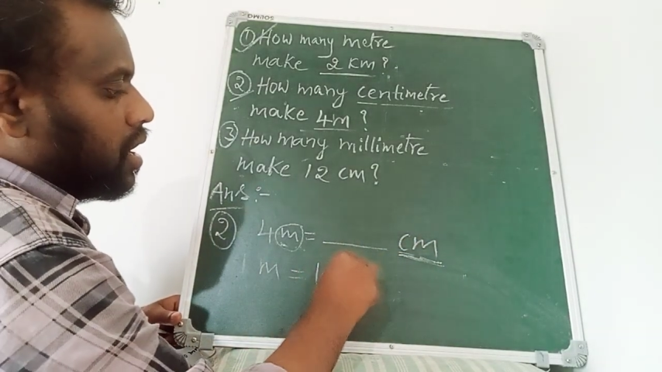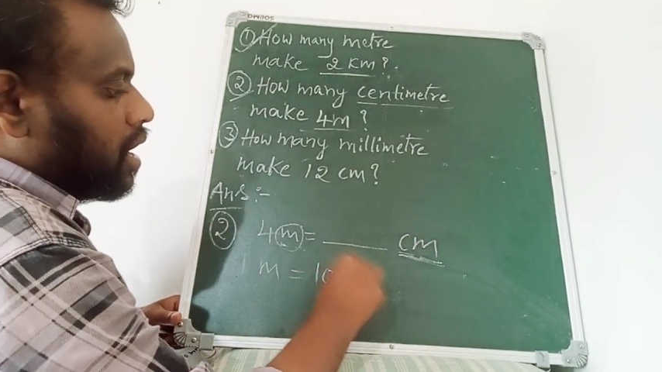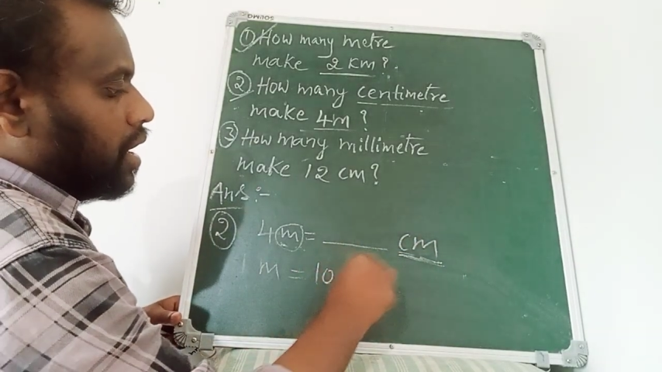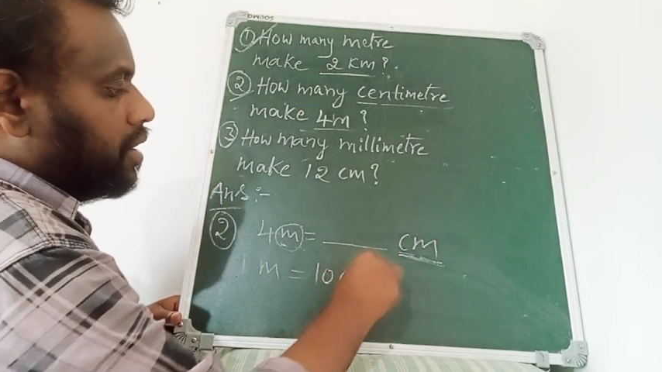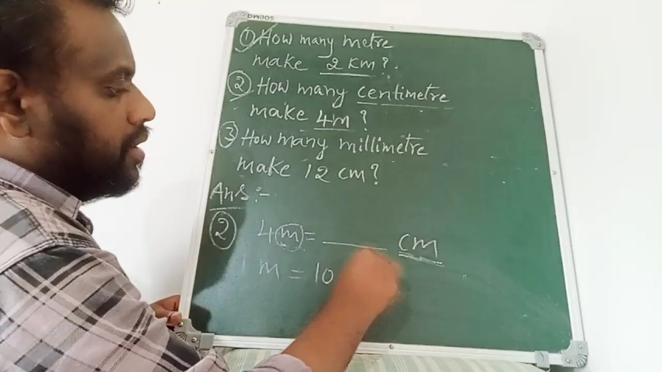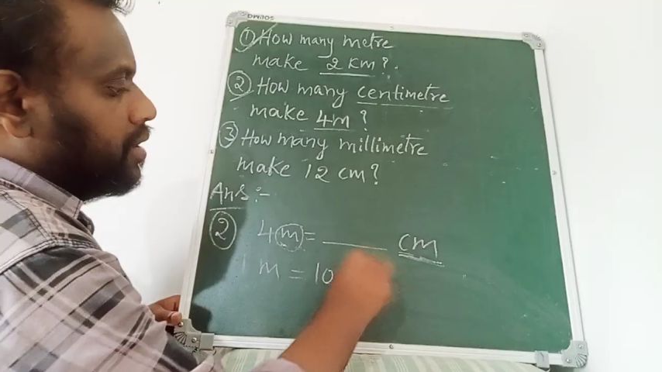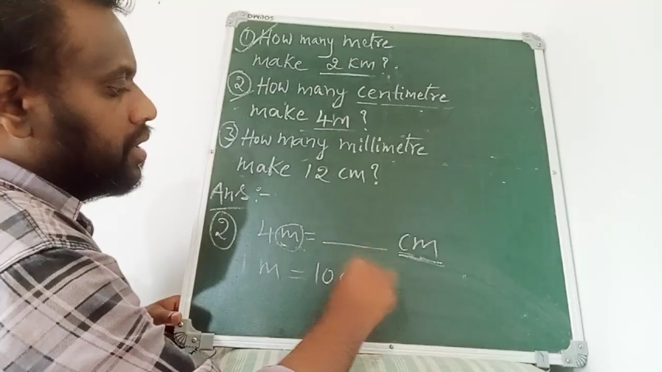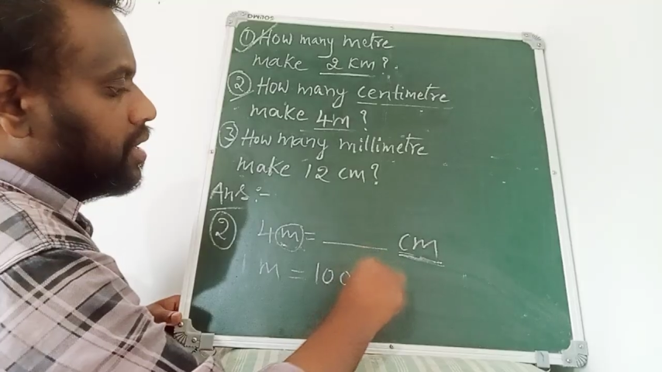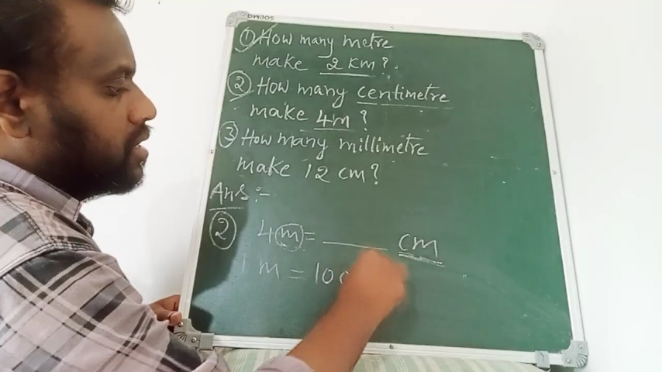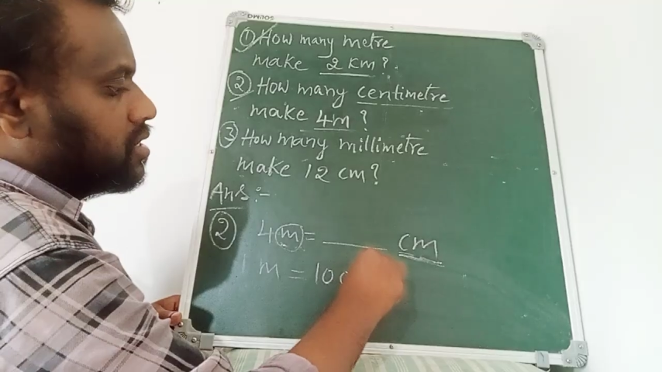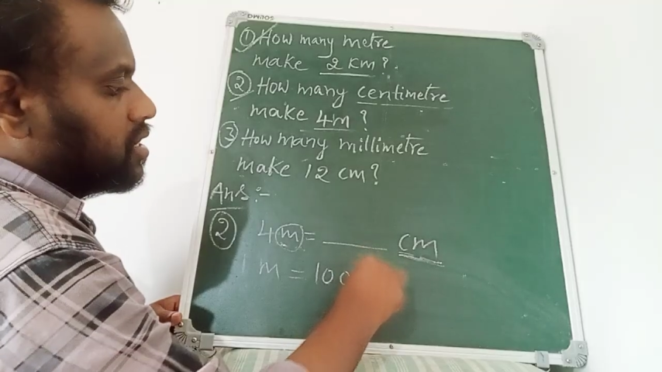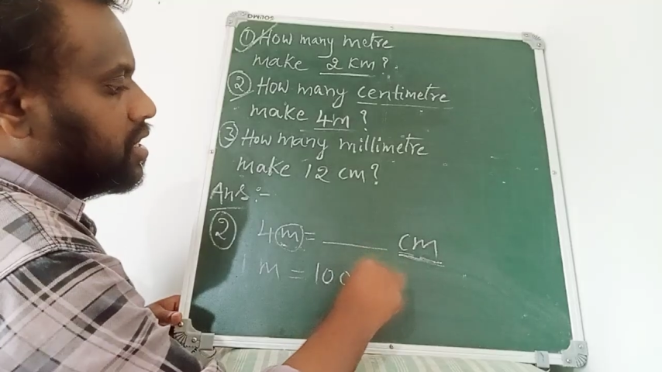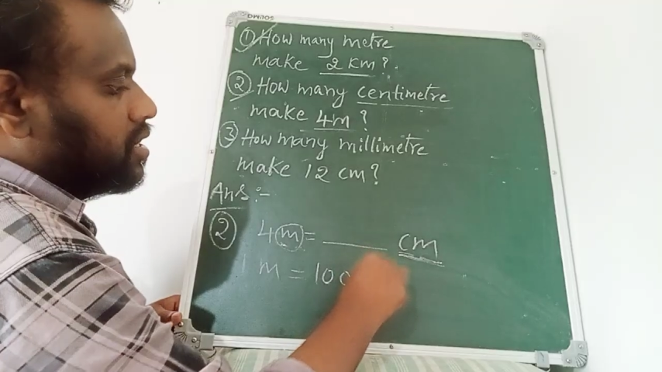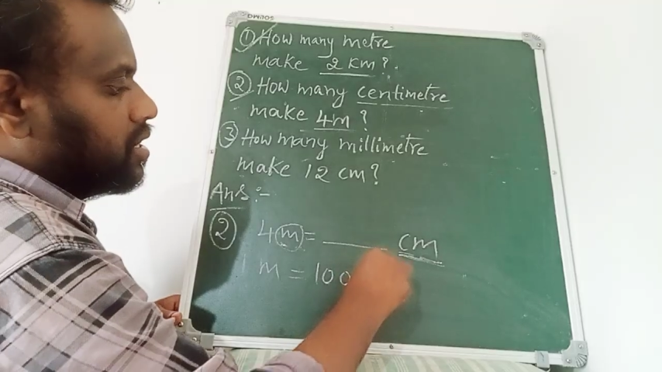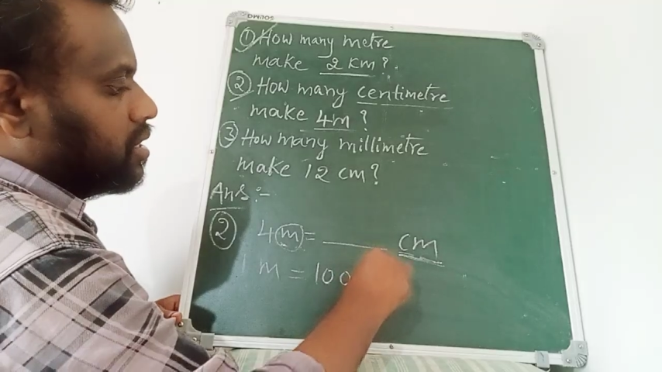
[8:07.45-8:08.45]

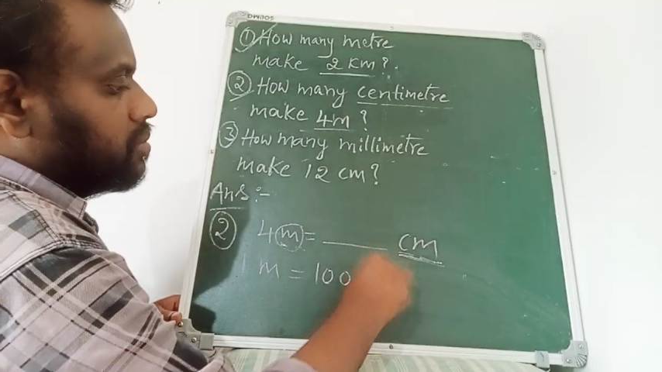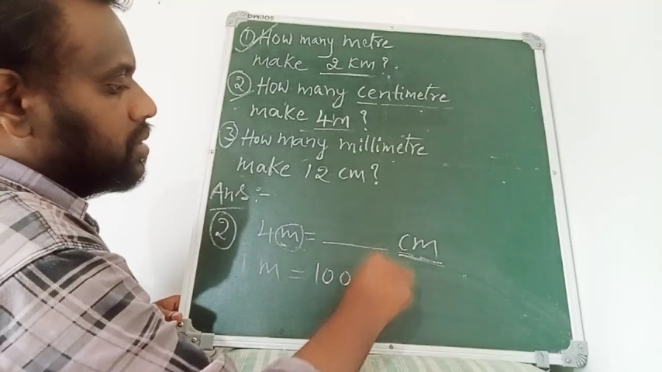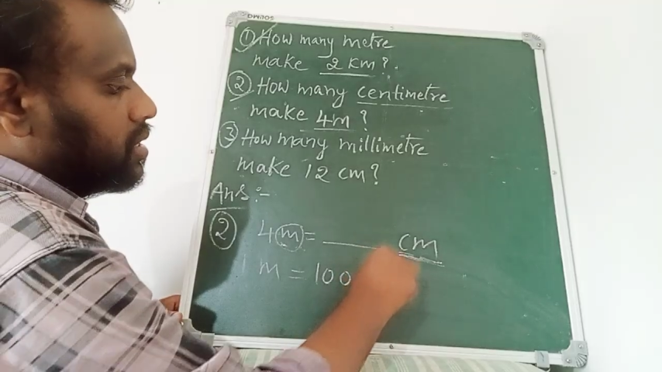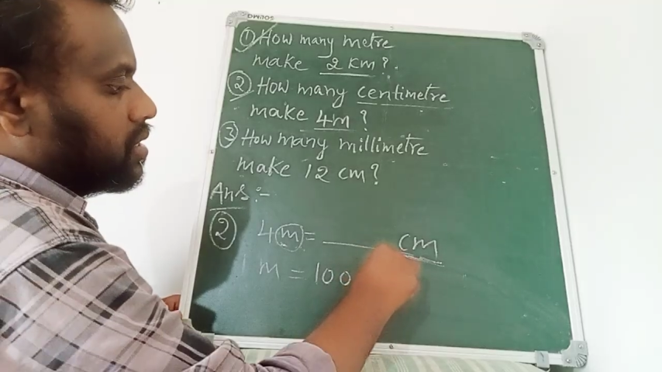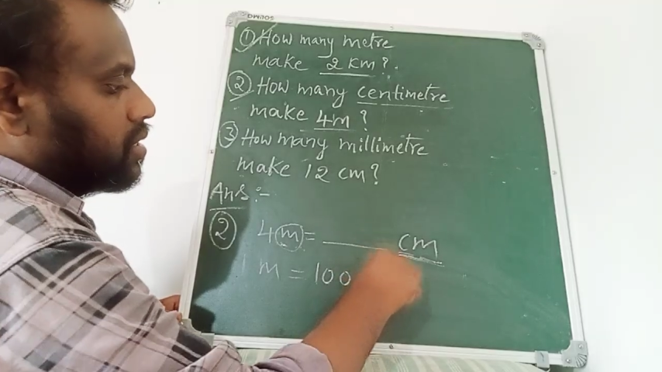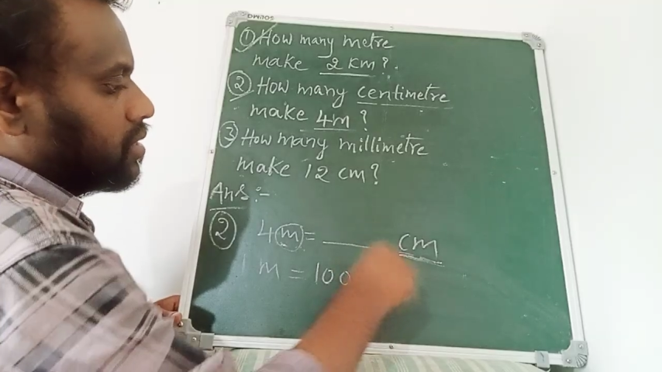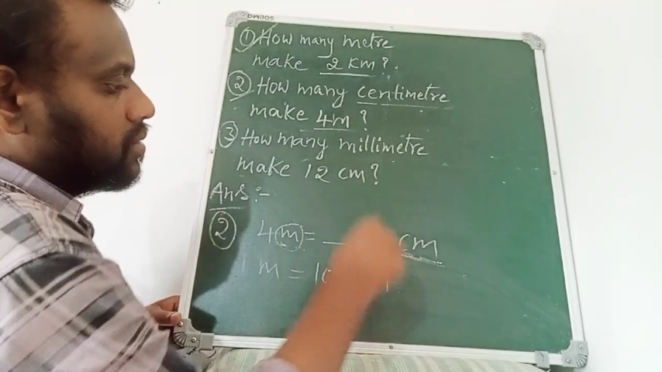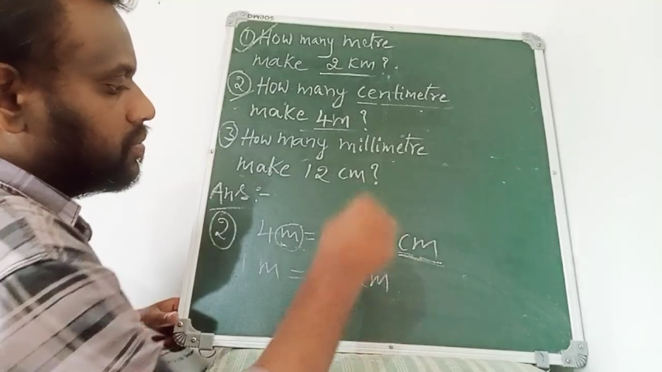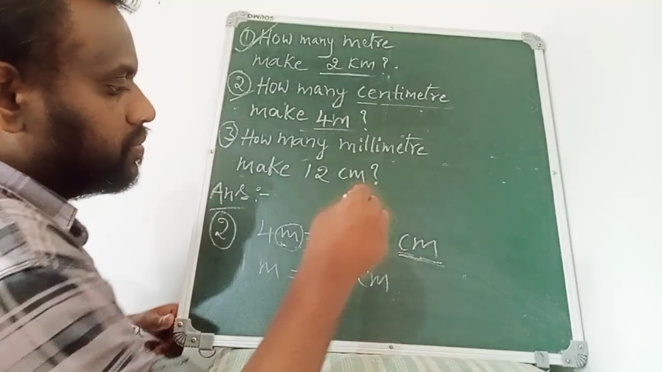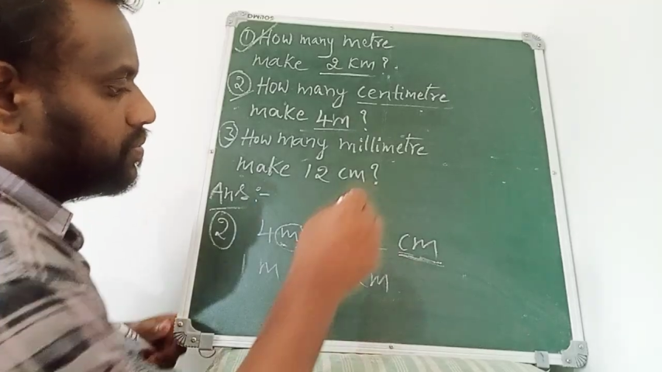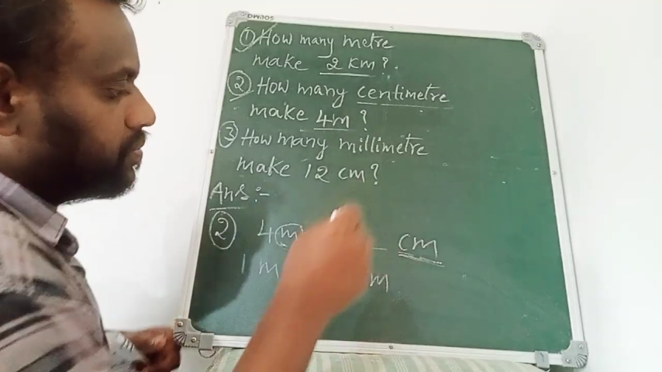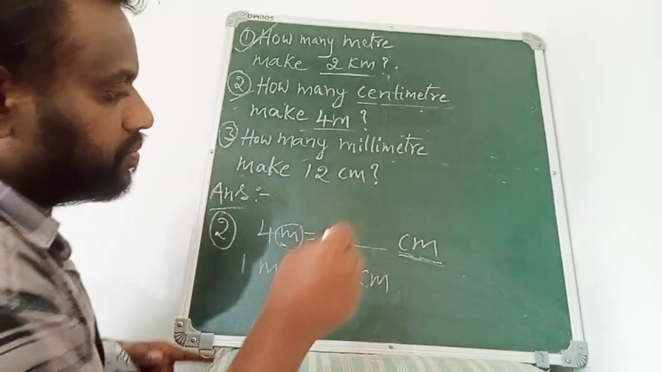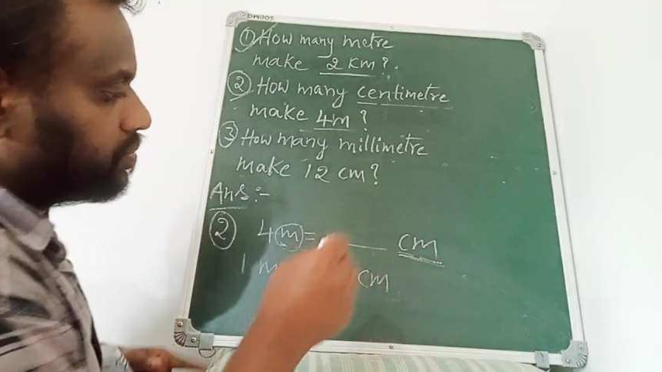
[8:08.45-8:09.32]
100 centimeter.